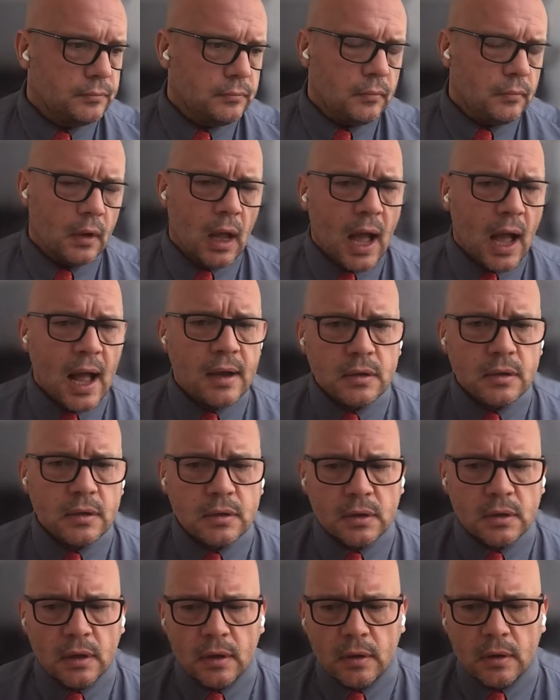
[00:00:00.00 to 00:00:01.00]
and
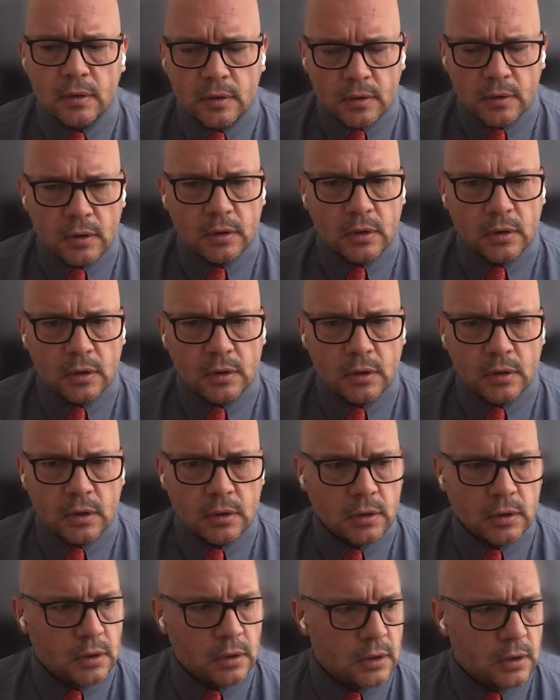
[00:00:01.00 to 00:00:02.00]
the the,
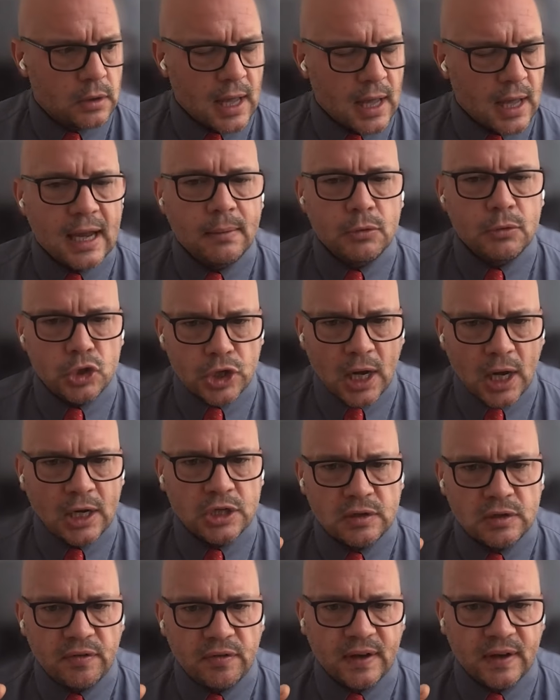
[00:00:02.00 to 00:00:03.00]
the game changes
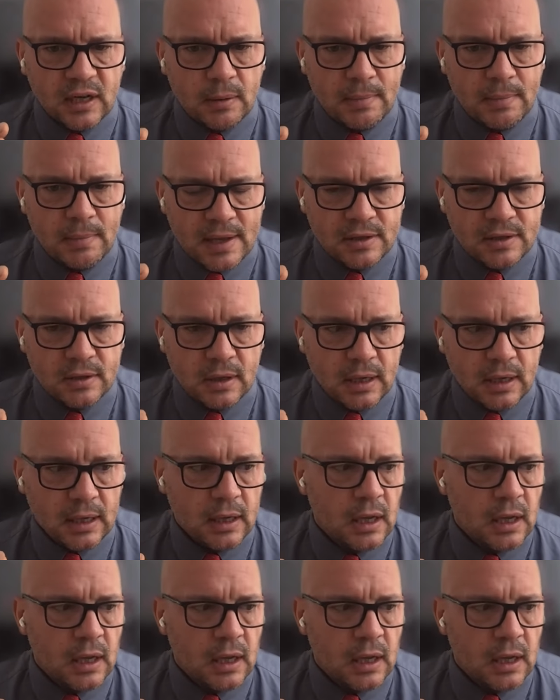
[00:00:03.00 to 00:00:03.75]
fundamentally.